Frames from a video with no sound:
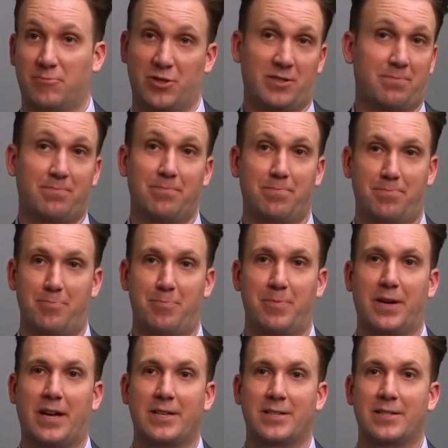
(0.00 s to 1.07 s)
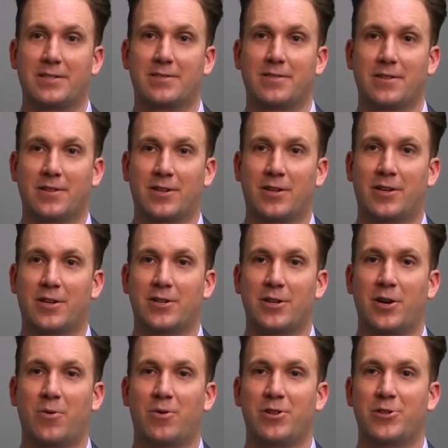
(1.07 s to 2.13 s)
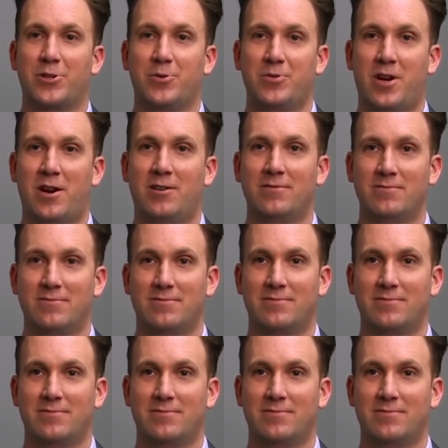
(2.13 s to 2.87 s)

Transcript: Just because it's good to know where the Jews are?